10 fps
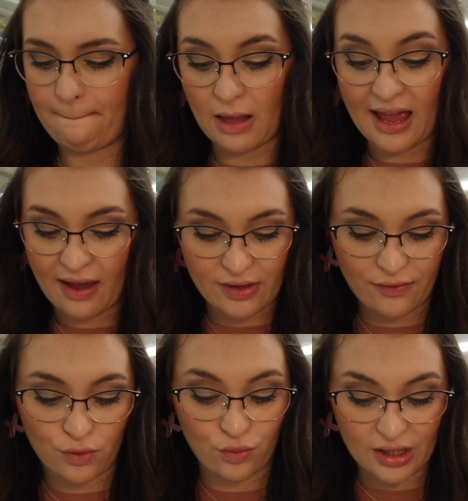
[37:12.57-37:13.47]
I haven't
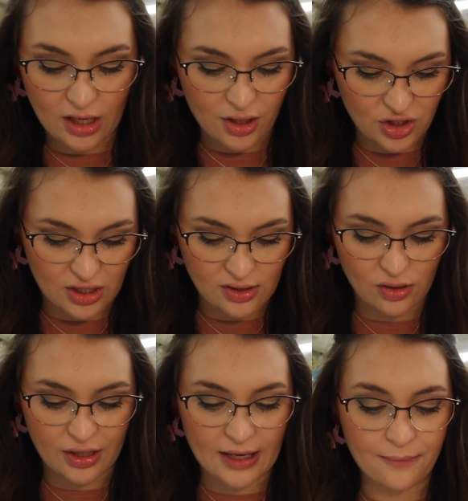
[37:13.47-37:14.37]
even really gotten a chance to
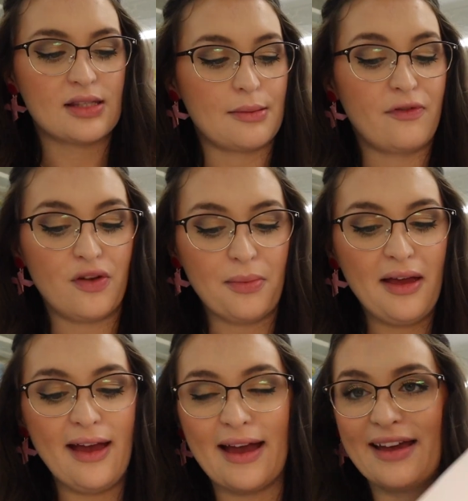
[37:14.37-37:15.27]
look at them. Some of them
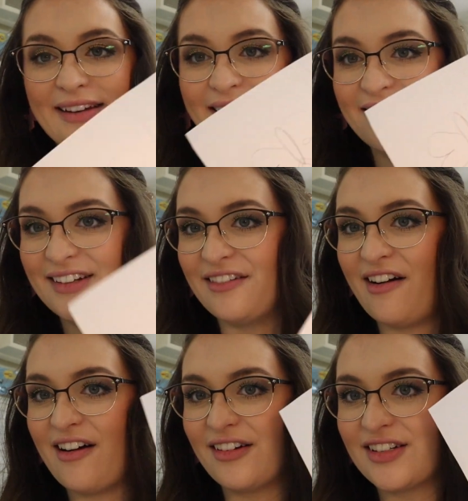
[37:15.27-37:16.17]
had, you know, a
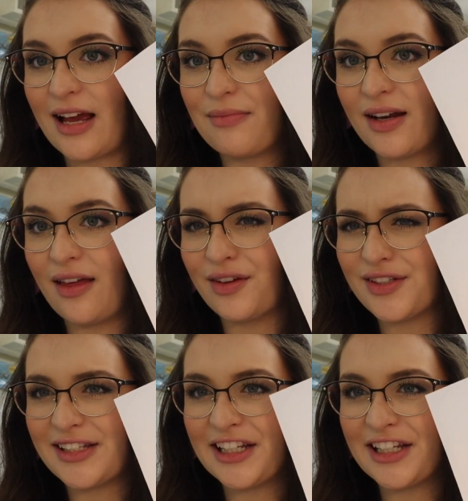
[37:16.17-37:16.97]
harder time than others